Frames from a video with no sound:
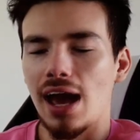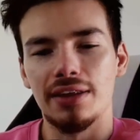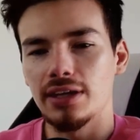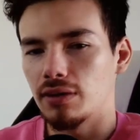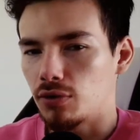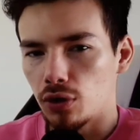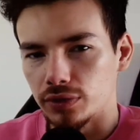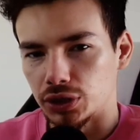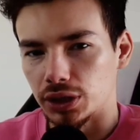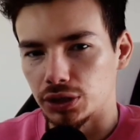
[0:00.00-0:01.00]
And they have
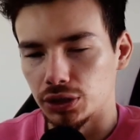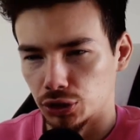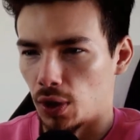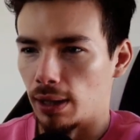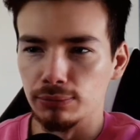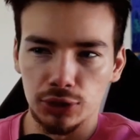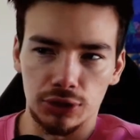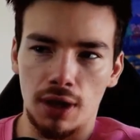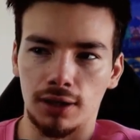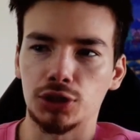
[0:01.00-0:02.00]
Kovacic. So I'm just
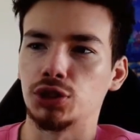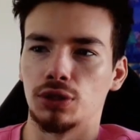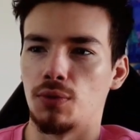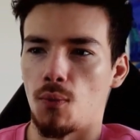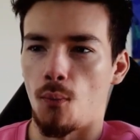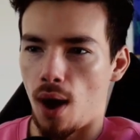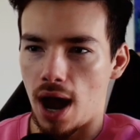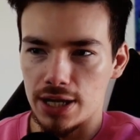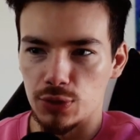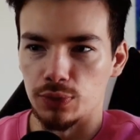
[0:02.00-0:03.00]
not sure
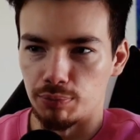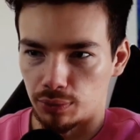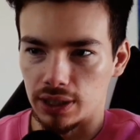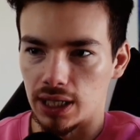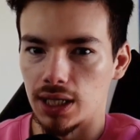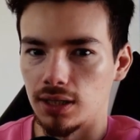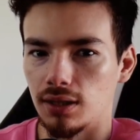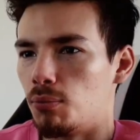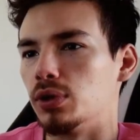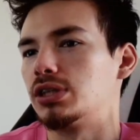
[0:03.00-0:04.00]
why you would bring in
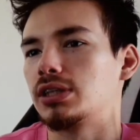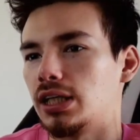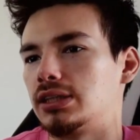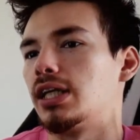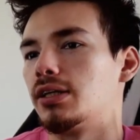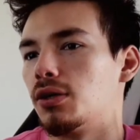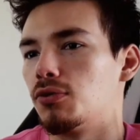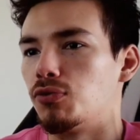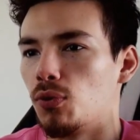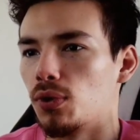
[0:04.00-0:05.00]
Moises Caicedo
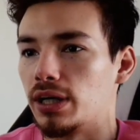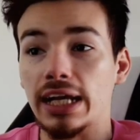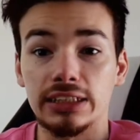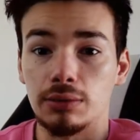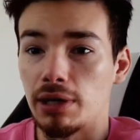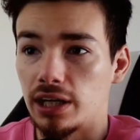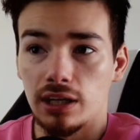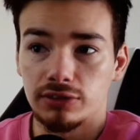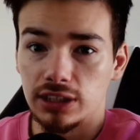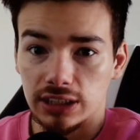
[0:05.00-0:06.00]
for an estimated,
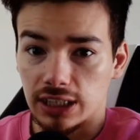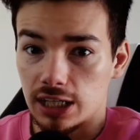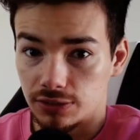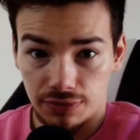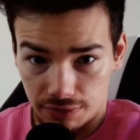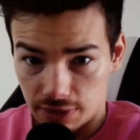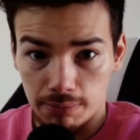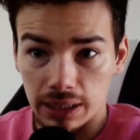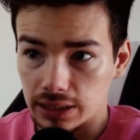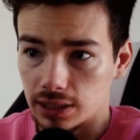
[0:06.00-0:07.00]
I've seen as high as 50
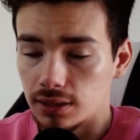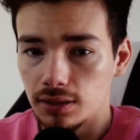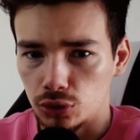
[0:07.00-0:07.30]
million,